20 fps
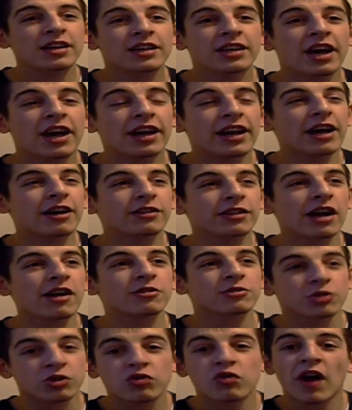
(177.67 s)
Yeah,
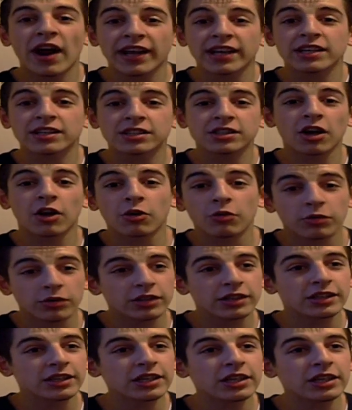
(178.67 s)
that was great. So,